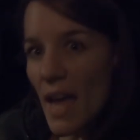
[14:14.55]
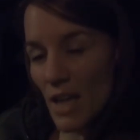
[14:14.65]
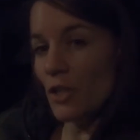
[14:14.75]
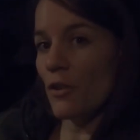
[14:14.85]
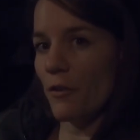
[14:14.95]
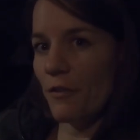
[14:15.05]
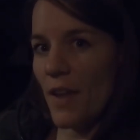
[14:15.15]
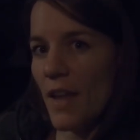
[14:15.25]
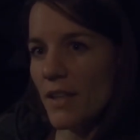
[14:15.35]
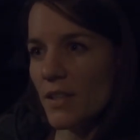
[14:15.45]
in your
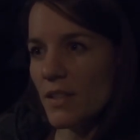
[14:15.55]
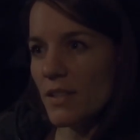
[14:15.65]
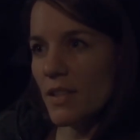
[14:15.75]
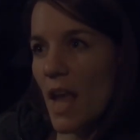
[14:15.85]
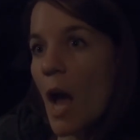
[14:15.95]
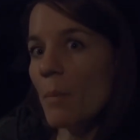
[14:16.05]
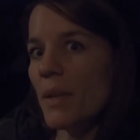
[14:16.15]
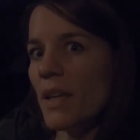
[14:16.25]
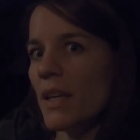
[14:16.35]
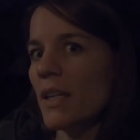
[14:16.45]
face,
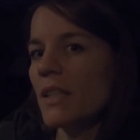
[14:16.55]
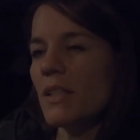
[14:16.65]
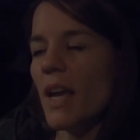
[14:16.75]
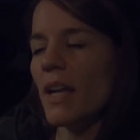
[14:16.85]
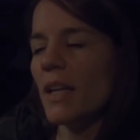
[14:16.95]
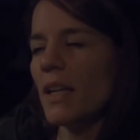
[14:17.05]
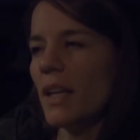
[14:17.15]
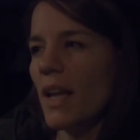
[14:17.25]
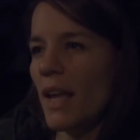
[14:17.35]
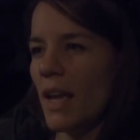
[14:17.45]
happy and
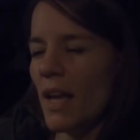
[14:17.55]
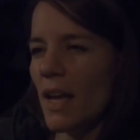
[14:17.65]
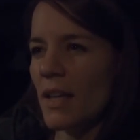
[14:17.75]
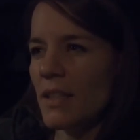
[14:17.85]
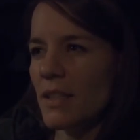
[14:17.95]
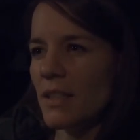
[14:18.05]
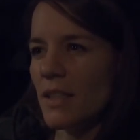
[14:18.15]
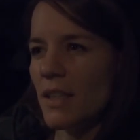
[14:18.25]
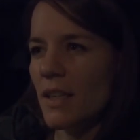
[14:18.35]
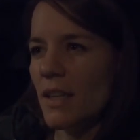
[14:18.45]
excited, and
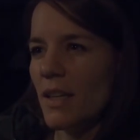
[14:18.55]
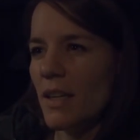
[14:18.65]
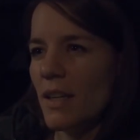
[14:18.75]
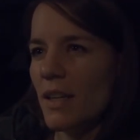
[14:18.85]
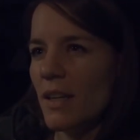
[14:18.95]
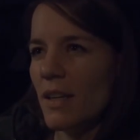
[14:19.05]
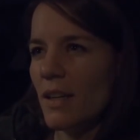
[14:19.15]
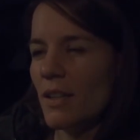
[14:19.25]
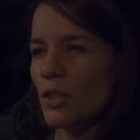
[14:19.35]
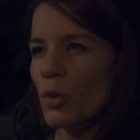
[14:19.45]

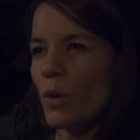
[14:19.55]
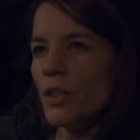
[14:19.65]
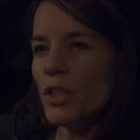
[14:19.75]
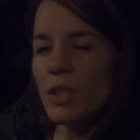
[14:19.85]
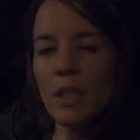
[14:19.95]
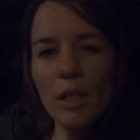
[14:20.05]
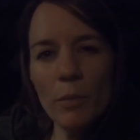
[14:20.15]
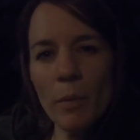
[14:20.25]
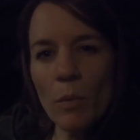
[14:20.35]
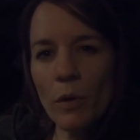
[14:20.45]
Jordan's just a
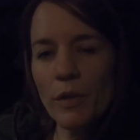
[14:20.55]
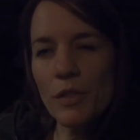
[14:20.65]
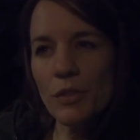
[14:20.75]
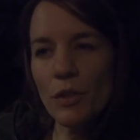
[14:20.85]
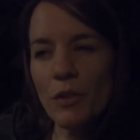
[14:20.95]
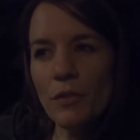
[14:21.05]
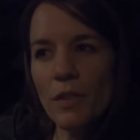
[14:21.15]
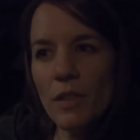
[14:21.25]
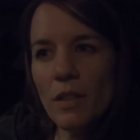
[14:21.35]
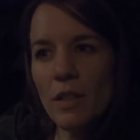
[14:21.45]
little bit more
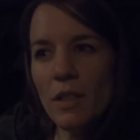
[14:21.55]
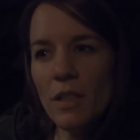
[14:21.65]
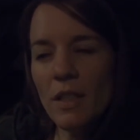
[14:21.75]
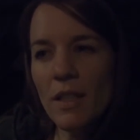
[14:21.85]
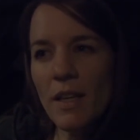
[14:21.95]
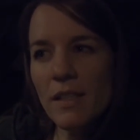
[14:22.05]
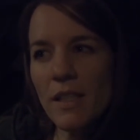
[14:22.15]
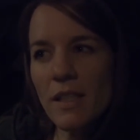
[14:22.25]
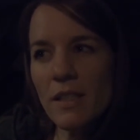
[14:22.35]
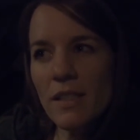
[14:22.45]
reserved in that
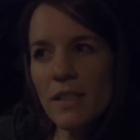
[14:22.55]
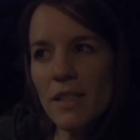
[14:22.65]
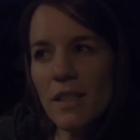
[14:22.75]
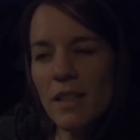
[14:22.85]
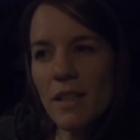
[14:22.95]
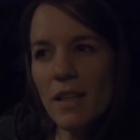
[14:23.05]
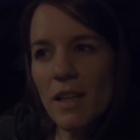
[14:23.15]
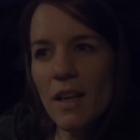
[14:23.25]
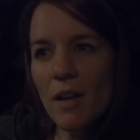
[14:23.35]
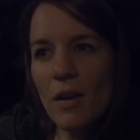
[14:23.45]
sense,
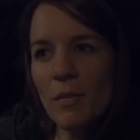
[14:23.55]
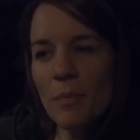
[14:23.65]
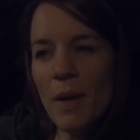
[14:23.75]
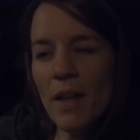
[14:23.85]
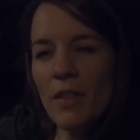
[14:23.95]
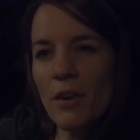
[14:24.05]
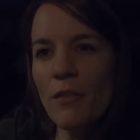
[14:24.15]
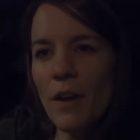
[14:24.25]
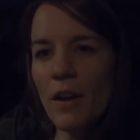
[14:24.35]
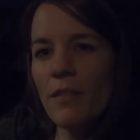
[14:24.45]
but they're
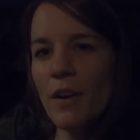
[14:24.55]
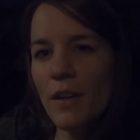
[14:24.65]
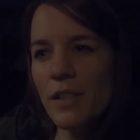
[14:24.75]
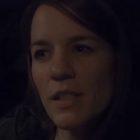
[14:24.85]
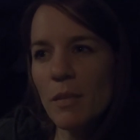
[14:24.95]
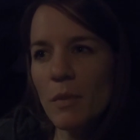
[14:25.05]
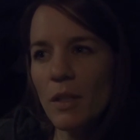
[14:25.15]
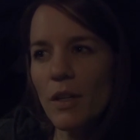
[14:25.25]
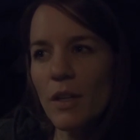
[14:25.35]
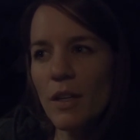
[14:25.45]
very, very
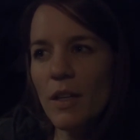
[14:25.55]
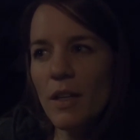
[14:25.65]
similar.